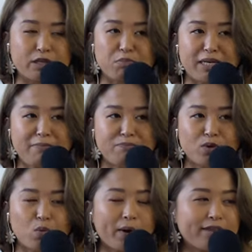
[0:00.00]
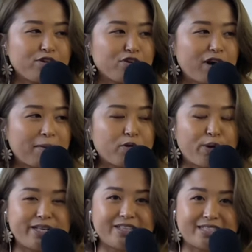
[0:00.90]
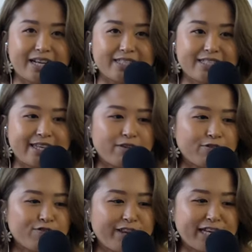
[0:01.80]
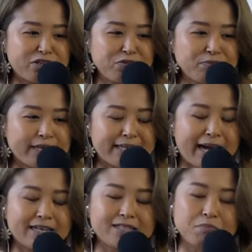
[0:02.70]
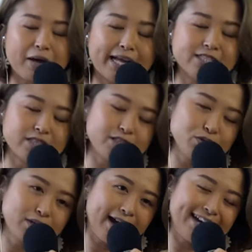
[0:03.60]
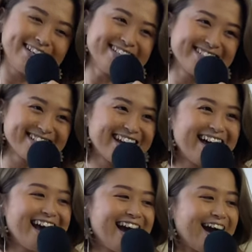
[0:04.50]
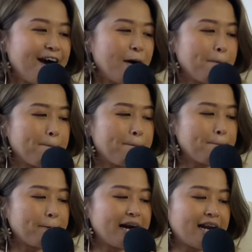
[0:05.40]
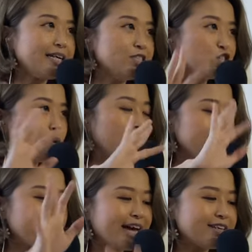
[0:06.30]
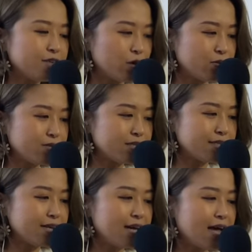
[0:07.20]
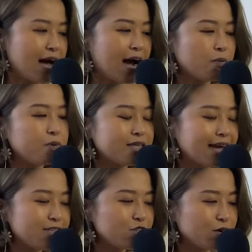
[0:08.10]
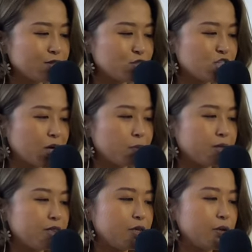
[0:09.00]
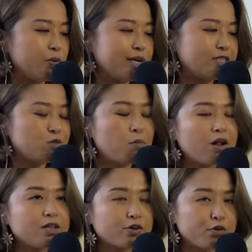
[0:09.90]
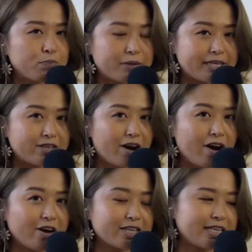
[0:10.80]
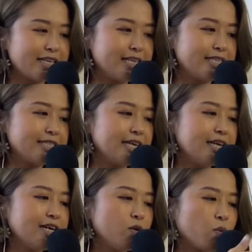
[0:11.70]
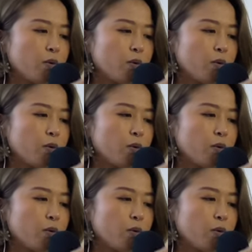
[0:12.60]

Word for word: with me whether I'm going to succeed or fail. It kind of depends on you guys. Um, and so, on that note, I would like to also share with you that Small Girl Big Talk is